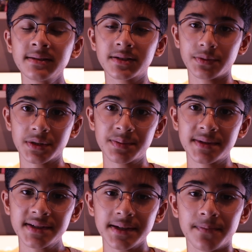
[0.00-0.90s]
to
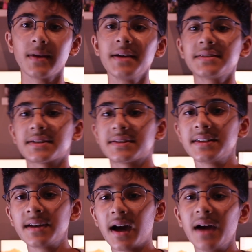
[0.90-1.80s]
USB-C. As you can
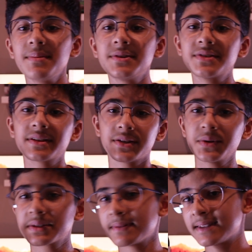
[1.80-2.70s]
see, I've been using the
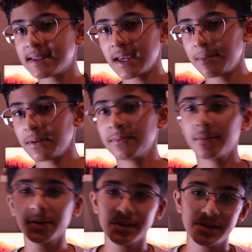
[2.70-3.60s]
USB-C cable
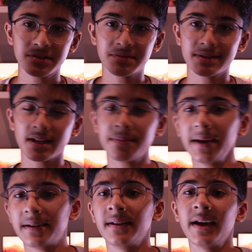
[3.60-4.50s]
more than the USB
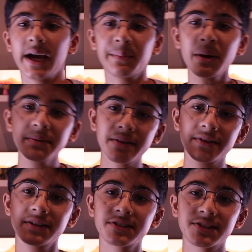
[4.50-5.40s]
Type-A, and I'm probably never
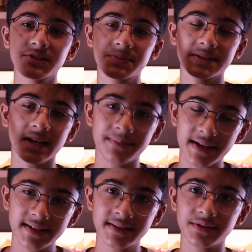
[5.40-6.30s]
going to use the USB
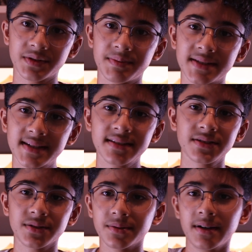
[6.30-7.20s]
Type-A to USB-C,
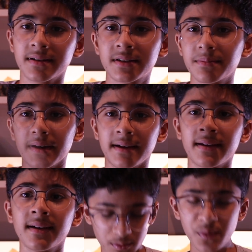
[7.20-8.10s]
so goodbye.
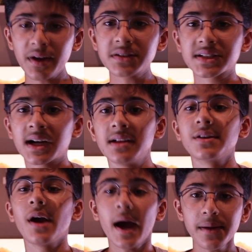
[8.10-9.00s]
Moving on to
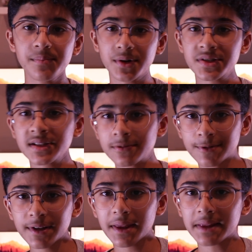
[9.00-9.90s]
color, I personally
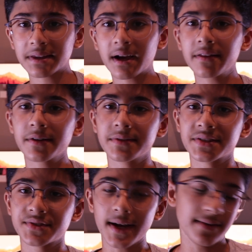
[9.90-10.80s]
really like the color of
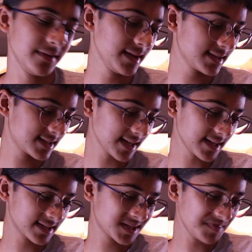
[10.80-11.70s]
this drive. It's like
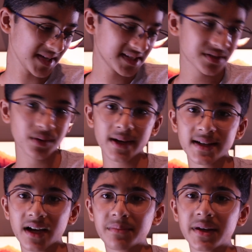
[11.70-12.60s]
a space gray,
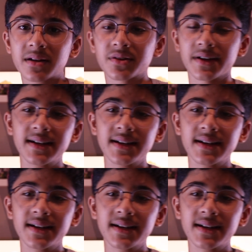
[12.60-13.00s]
gunmetal gray